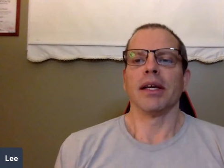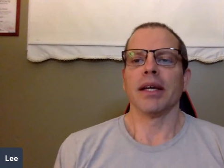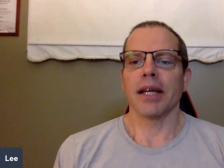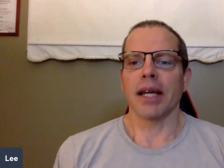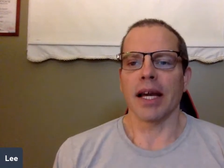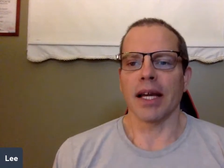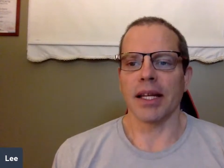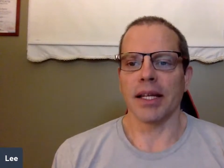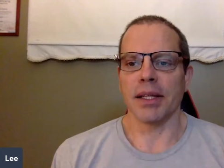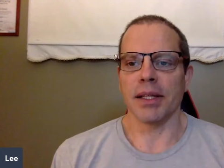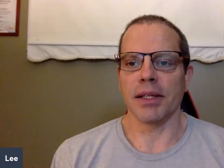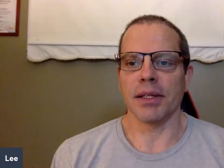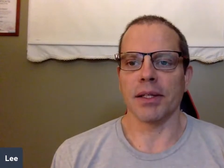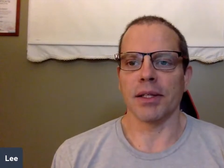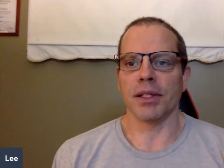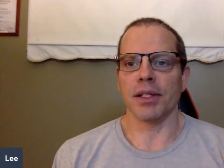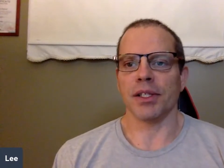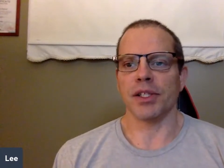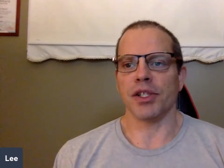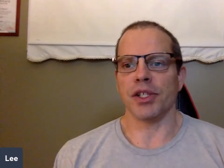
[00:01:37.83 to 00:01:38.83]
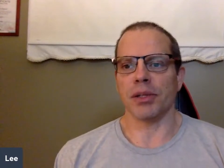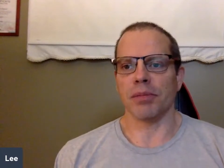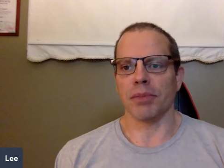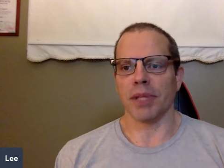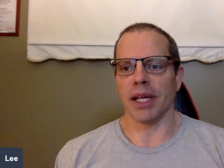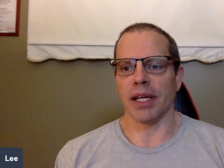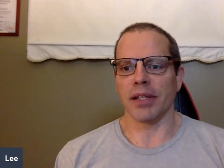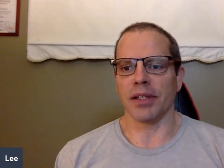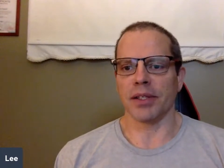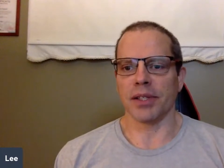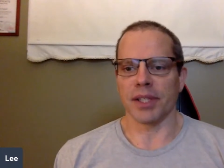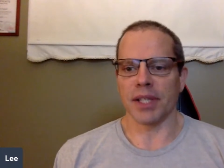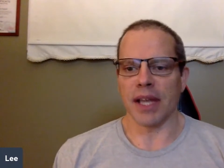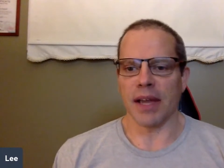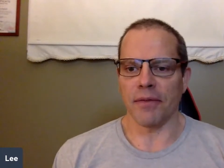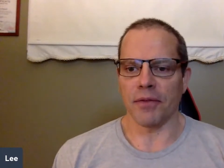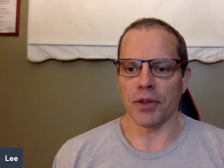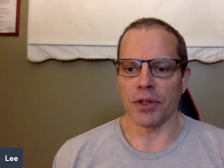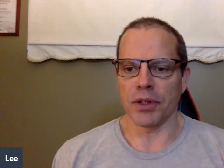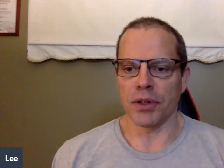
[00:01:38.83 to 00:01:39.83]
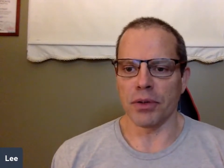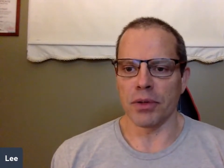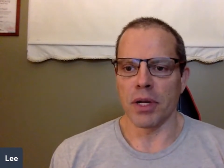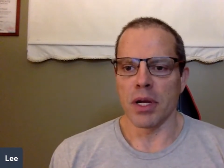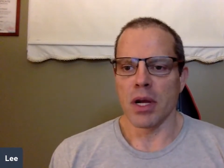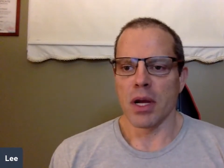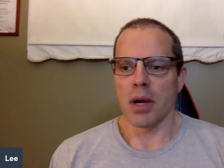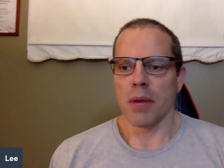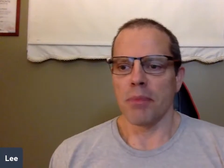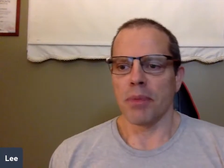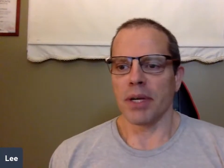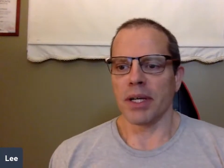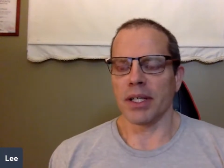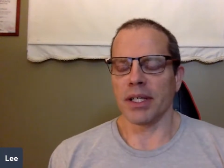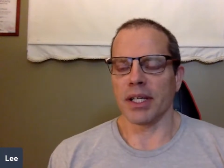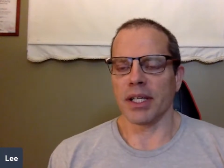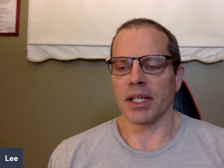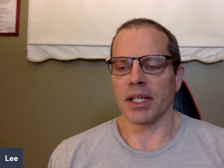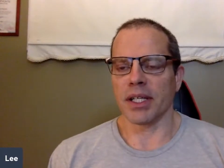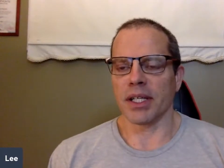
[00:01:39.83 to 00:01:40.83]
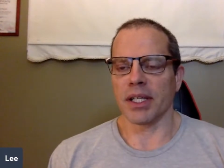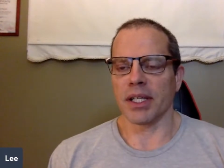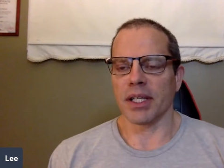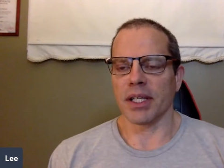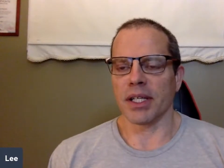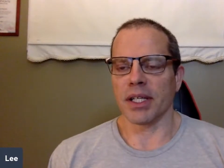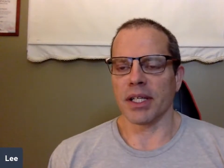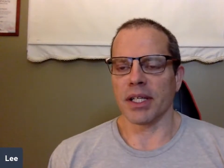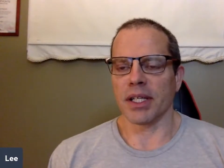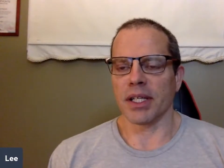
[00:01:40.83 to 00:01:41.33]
got in the gym later this afternoon, but it doesn't matter.